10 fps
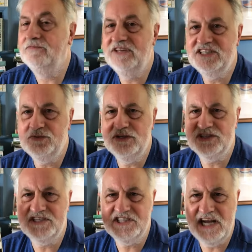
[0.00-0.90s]
This was
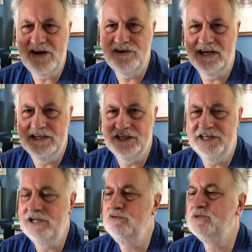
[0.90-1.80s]
a serial in a
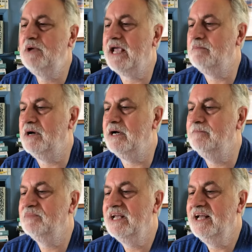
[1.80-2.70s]
newspaper,
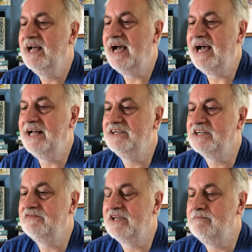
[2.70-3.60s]
and
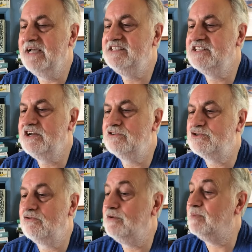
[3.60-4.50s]
the amazing serial
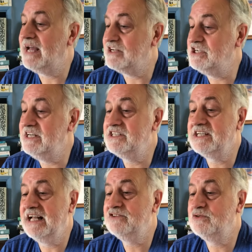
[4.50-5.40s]
story of a black genius
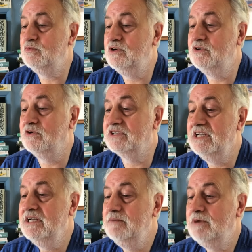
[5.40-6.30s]
against the world,
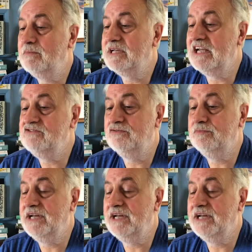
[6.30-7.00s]
publication from